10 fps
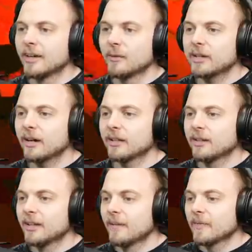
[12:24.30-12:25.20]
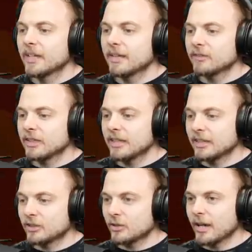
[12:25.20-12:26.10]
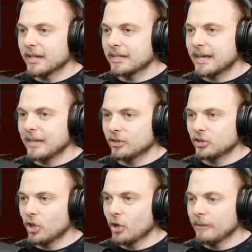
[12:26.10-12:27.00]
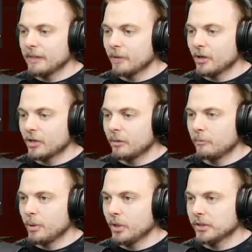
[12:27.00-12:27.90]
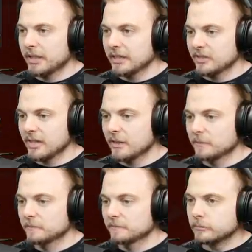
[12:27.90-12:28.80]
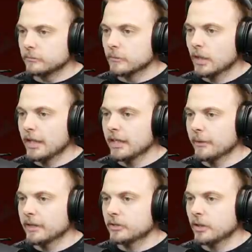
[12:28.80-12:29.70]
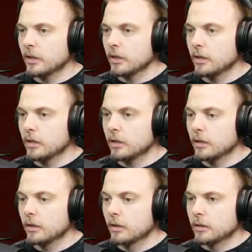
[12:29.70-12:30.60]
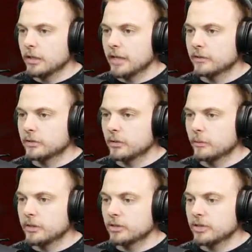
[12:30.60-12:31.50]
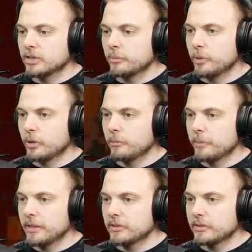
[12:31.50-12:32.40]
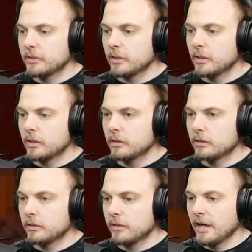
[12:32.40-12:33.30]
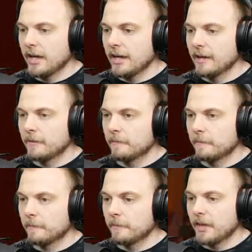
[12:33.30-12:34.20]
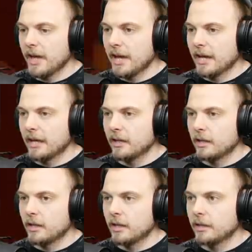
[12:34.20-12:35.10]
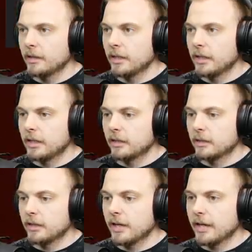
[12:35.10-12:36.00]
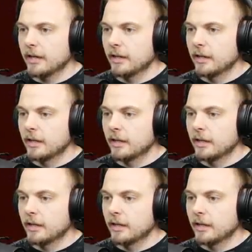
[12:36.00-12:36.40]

we got you have to try and get so many more component kits now. Anyway, so, yeah, so we just need to put piston, that, that, and then that,